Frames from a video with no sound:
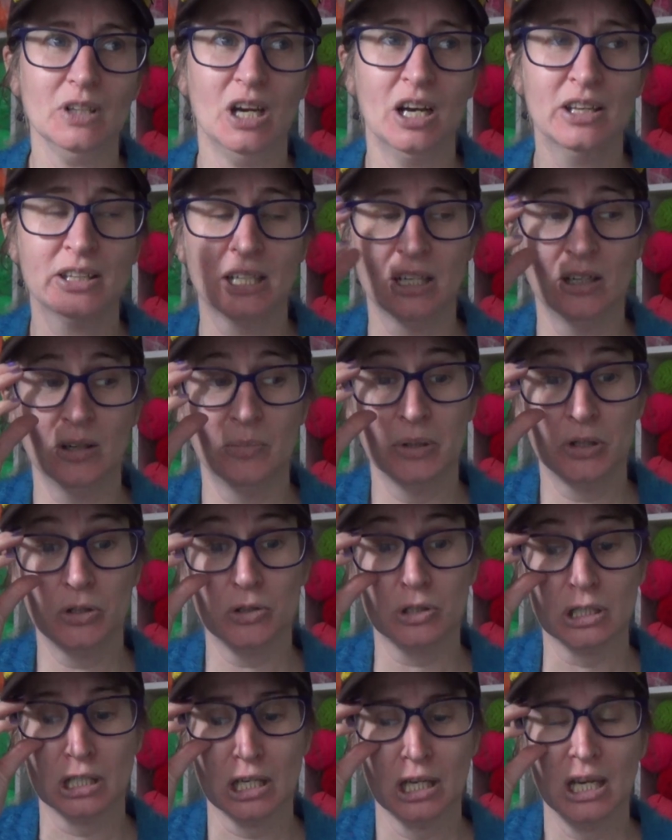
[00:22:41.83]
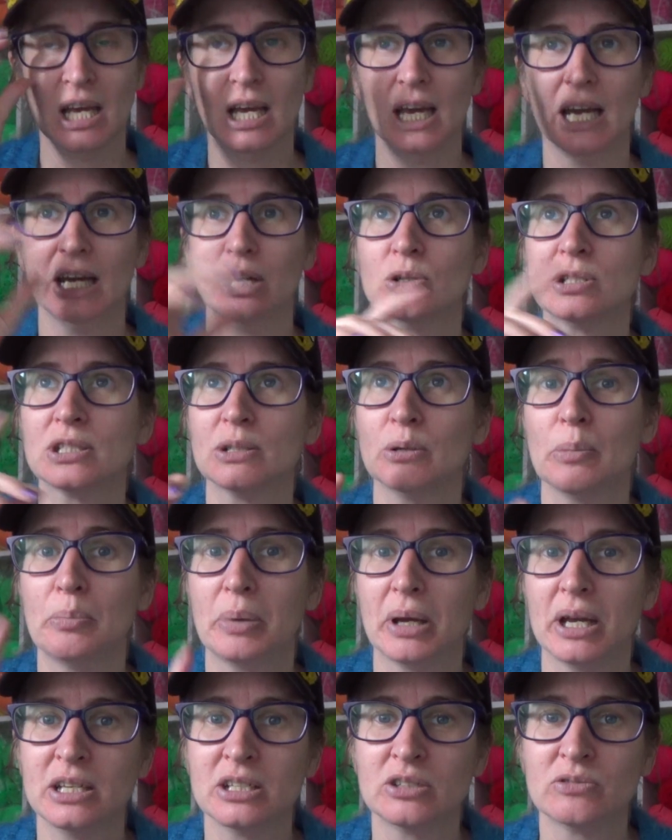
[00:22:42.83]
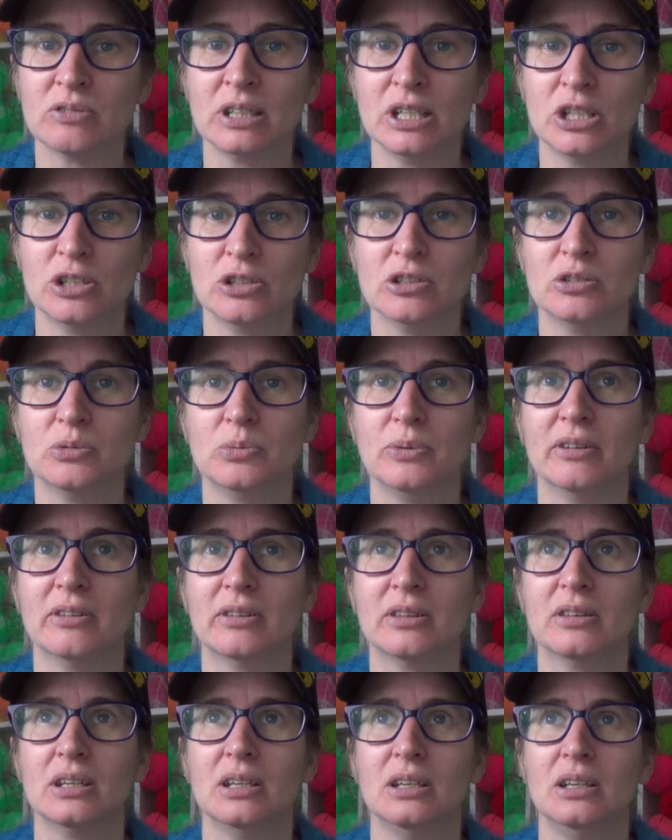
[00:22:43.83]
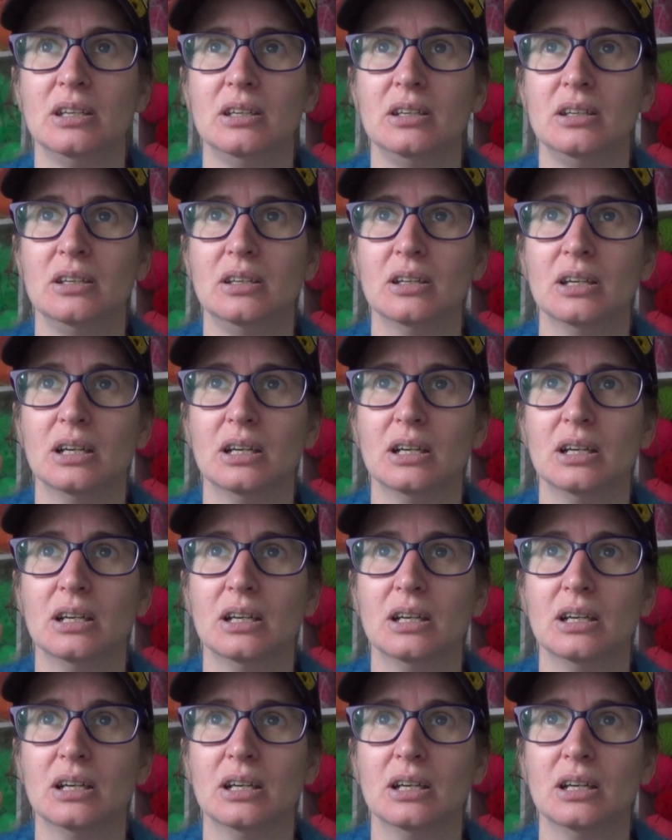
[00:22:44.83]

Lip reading: I think it'll be good. And also it pairs really good with the